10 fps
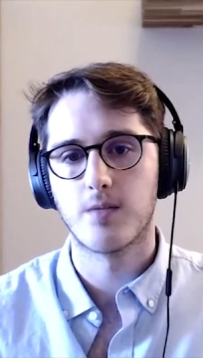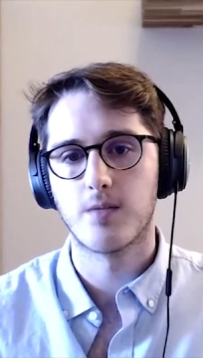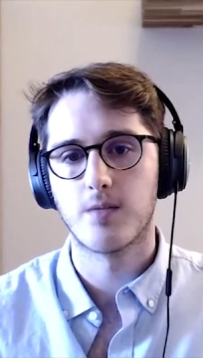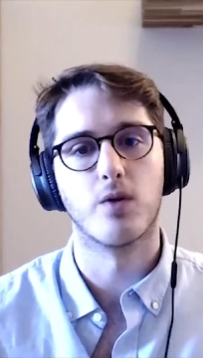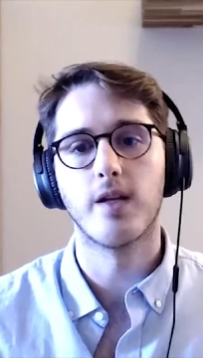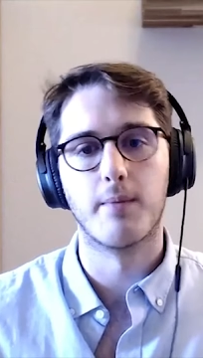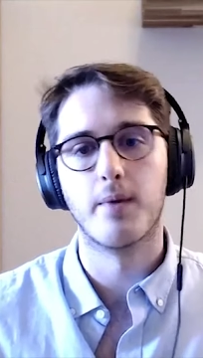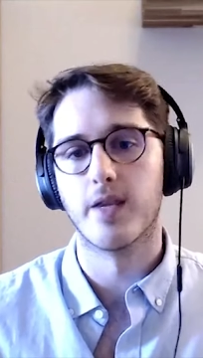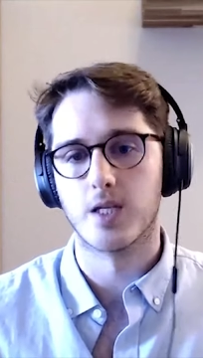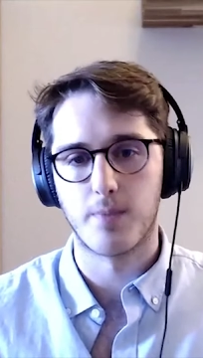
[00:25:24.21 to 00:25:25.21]
but
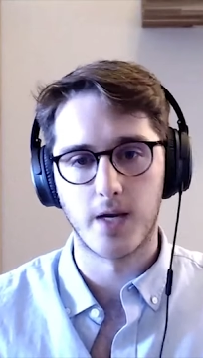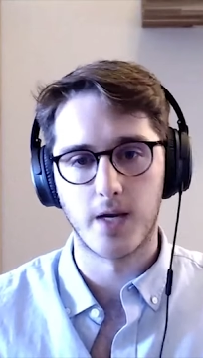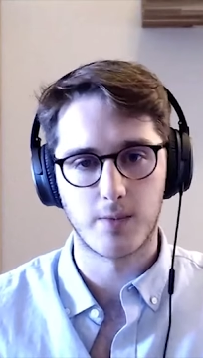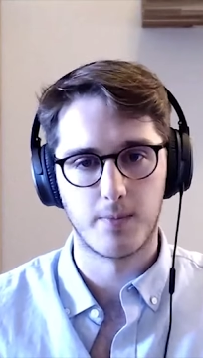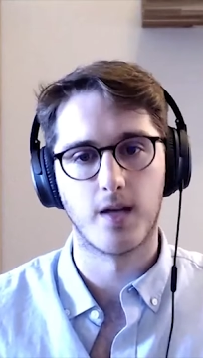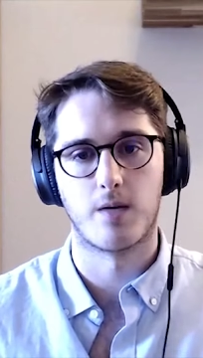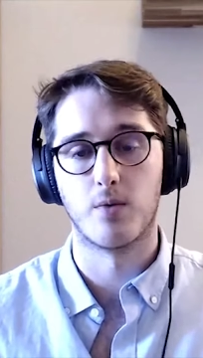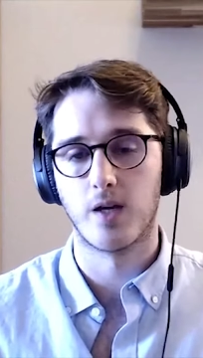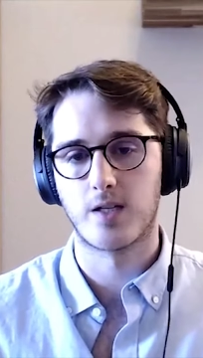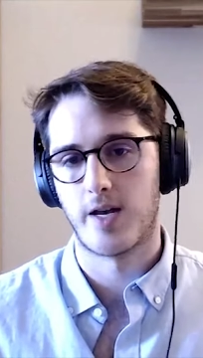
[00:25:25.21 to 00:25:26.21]
really I'm in this space because I'm
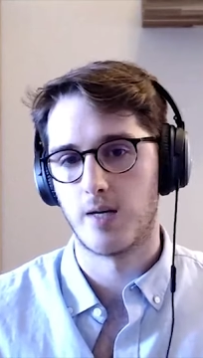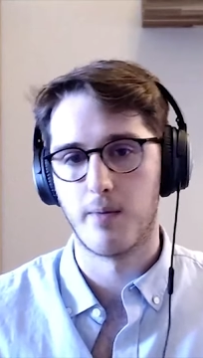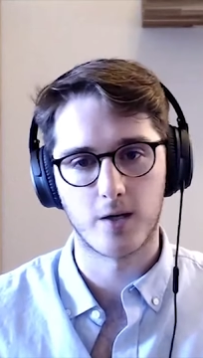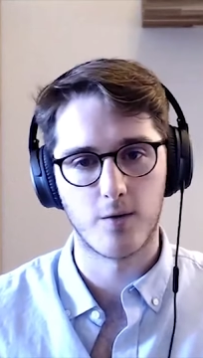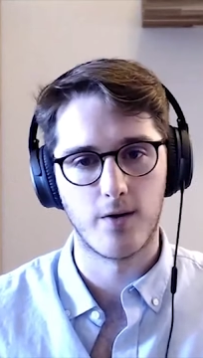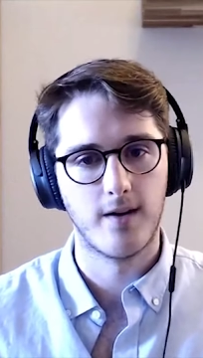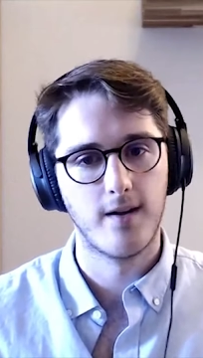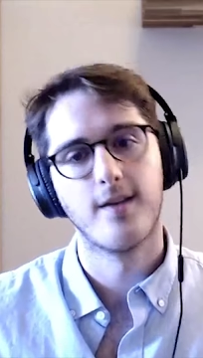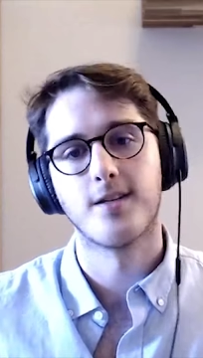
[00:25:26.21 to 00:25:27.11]
really excited about Bitcoin.